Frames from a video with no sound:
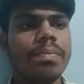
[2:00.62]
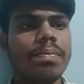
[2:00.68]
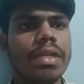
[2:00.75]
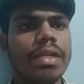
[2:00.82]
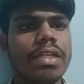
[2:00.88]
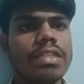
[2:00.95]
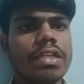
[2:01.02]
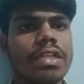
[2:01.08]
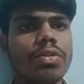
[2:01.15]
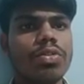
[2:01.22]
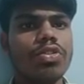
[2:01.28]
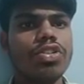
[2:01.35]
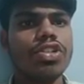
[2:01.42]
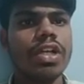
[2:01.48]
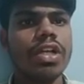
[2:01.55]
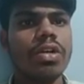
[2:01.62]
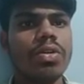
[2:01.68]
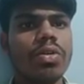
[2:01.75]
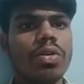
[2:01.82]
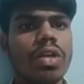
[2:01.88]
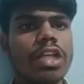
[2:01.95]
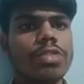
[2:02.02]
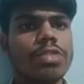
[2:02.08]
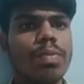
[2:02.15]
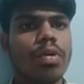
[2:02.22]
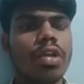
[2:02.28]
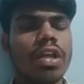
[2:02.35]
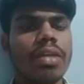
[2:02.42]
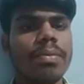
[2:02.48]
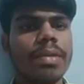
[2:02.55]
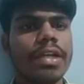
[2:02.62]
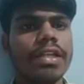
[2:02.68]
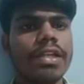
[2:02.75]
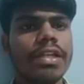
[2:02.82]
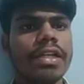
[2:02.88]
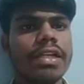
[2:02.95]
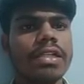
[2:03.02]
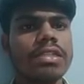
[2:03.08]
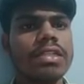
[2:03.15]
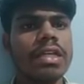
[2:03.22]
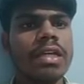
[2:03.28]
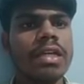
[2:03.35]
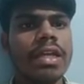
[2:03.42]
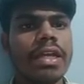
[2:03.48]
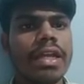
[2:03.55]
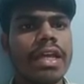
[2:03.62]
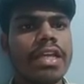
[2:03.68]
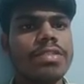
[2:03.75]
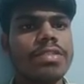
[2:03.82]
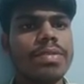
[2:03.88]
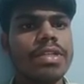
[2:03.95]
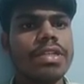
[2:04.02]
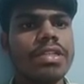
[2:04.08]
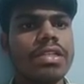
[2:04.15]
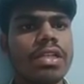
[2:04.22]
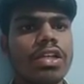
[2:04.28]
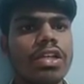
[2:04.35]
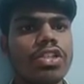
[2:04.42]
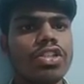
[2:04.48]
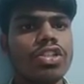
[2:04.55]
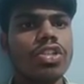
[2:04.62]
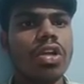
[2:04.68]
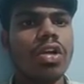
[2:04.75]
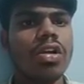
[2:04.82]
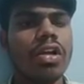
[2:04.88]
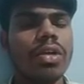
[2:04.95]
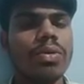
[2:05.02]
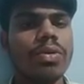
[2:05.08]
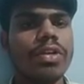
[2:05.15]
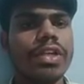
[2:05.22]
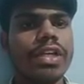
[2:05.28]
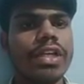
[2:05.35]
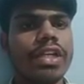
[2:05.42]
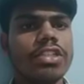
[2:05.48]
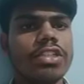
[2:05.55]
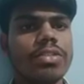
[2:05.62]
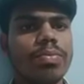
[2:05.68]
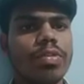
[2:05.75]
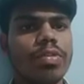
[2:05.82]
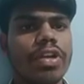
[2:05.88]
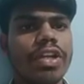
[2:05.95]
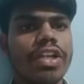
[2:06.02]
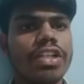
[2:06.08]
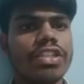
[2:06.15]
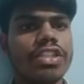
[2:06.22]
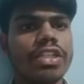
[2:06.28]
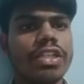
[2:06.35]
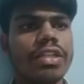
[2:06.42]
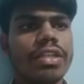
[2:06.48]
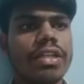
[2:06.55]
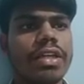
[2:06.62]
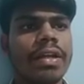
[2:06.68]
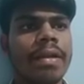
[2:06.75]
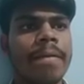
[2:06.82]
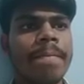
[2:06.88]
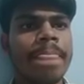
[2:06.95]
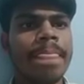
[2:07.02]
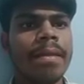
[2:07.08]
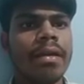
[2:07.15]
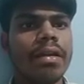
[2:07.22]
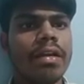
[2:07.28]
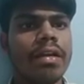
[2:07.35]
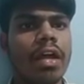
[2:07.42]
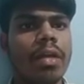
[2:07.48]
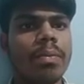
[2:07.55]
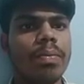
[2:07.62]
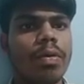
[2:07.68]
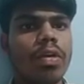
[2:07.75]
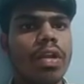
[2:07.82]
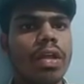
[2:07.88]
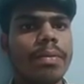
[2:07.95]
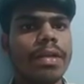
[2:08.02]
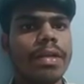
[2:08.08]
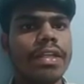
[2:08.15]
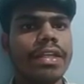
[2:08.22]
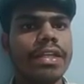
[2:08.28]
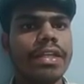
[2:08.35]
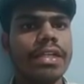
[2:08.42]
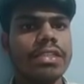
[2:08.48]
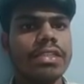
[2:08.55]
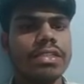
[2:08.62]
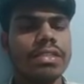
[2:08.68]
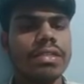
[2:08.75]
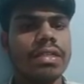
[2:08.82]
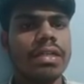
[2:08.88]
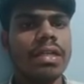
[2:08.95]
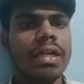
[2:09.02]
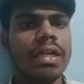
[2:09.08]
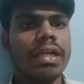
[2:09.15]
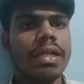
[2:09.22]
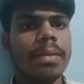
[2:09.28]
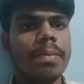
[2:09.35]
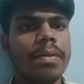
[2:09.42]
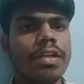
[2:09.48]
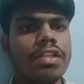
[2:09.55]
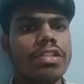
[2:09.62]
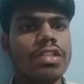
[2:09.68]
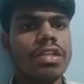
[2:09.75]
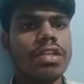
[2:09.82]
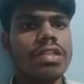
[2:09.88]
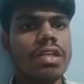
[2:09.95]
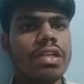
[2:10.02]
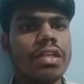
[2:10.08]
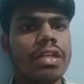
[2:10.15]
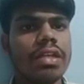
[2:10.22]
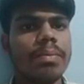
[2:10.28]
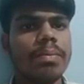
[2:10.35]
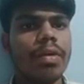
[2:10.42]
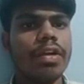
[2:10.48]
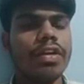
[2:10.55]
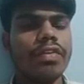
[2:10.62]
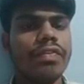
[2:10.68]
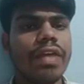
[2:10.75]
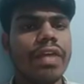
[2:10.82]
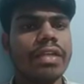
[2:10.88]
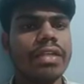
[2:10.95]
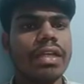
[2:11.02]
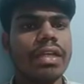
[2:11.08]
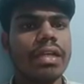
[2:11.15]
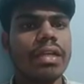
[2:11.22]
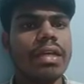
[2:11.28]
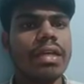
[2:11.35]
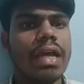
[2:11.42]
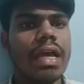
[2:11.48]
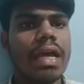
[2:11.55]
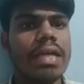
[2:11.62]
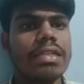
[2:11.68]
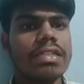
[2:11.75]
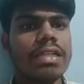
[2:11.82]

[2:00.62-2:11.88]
plays a crucial role as polar materials exhibits stronger orientation polarization than non-polar materials. Temperature is another important factor. As